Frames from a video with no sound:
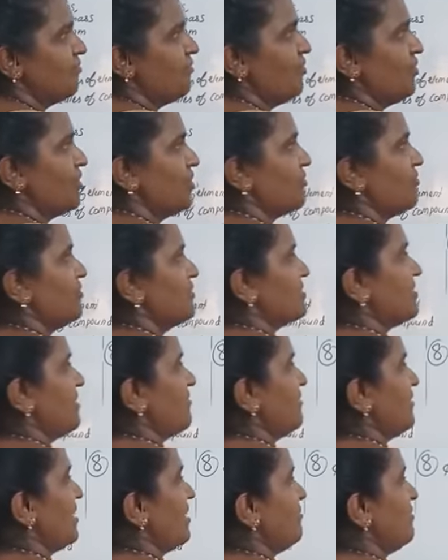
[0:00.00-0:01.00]
Molecules
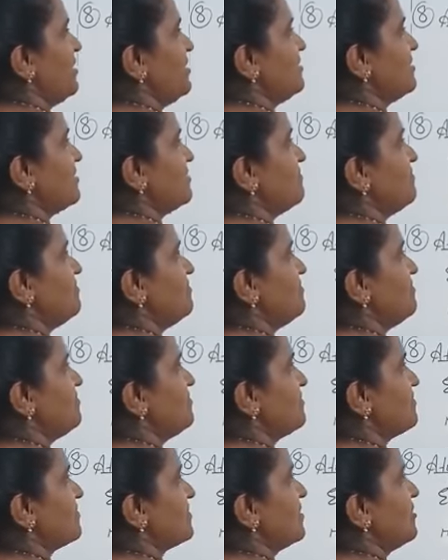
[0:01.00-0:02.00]
of element,
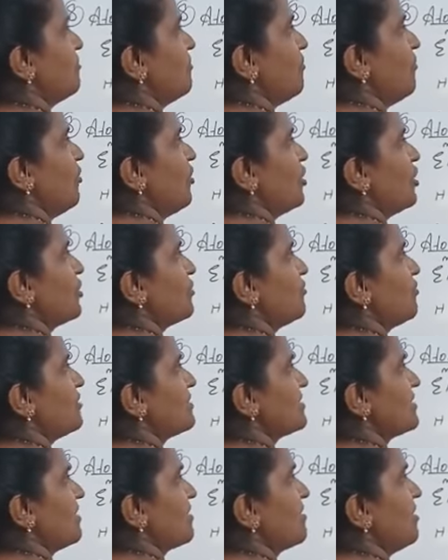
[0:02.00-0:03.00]

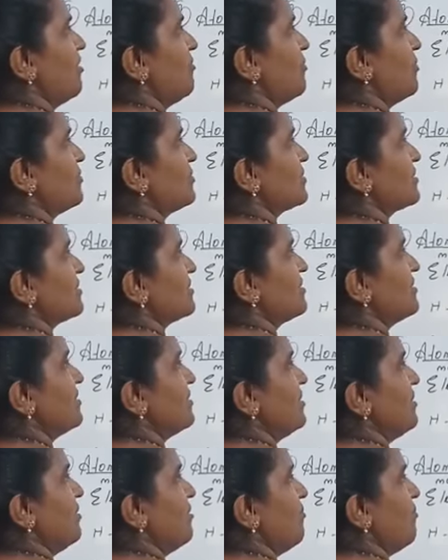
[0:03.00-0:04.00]
molecules of compound.
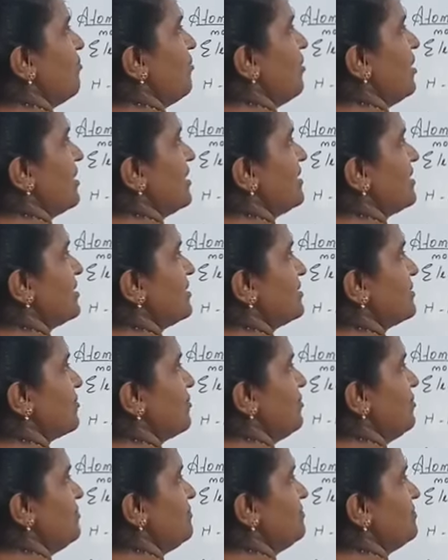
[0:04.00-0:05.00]
Why it is
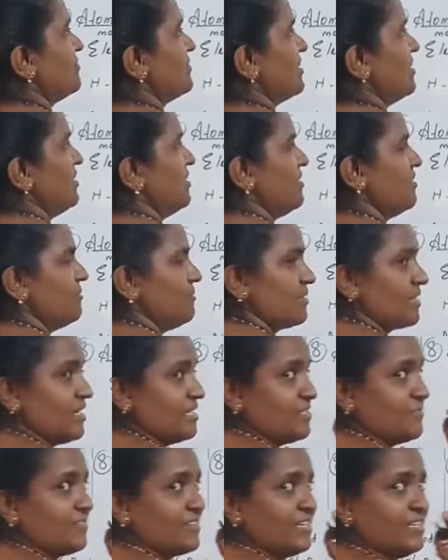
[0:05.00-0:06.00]
so?
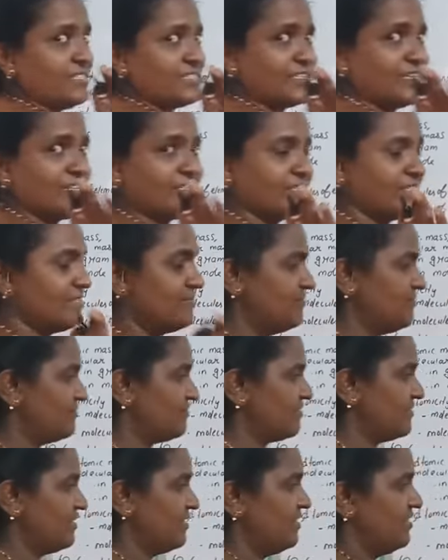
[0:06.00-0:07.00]
Because free state.
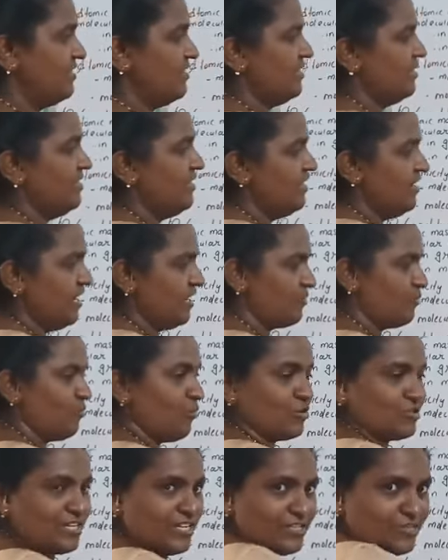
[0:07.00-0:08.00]

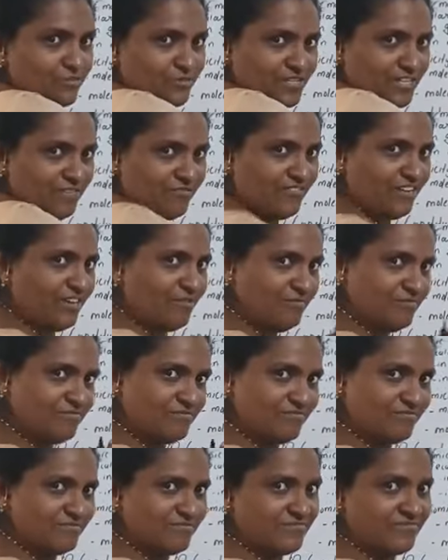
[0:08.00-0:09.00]
And O3 to the form
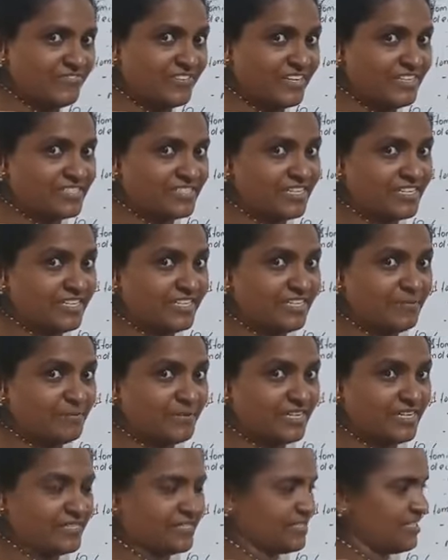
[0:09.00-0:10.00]
free state,
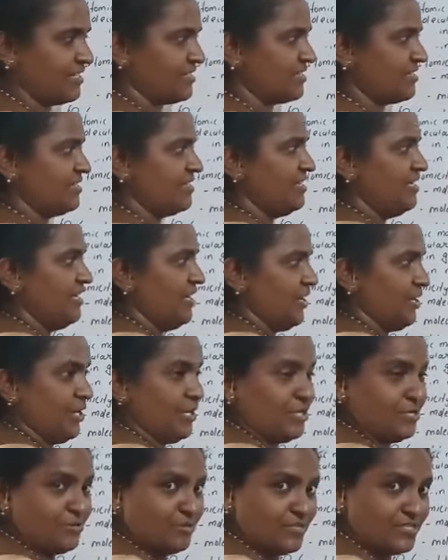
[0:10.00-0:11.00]
independent state.
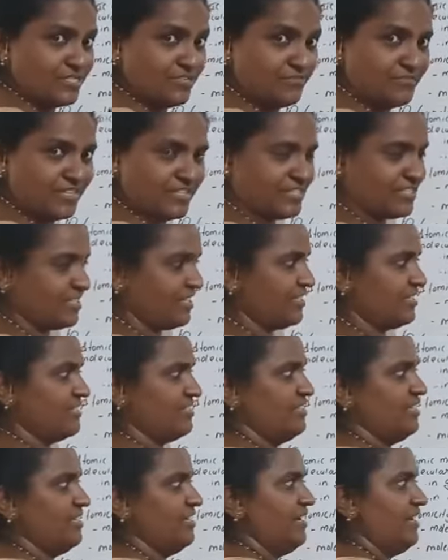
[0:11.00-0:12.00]
N2 is a free
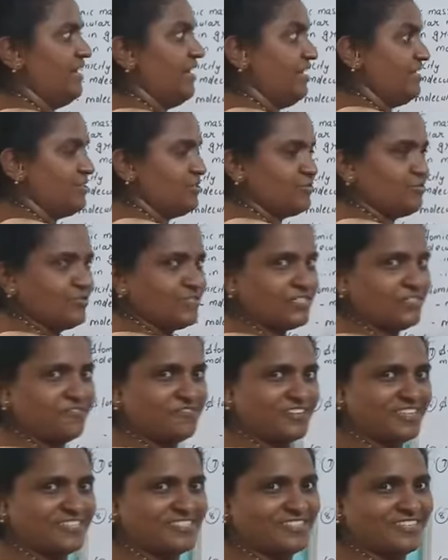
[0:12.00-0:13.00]
state. H2 is
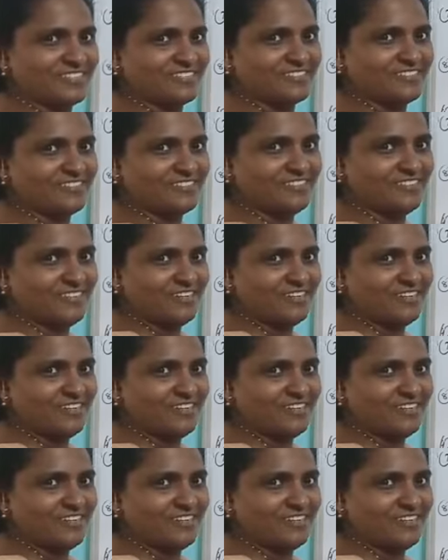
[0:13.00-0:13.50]
a free state.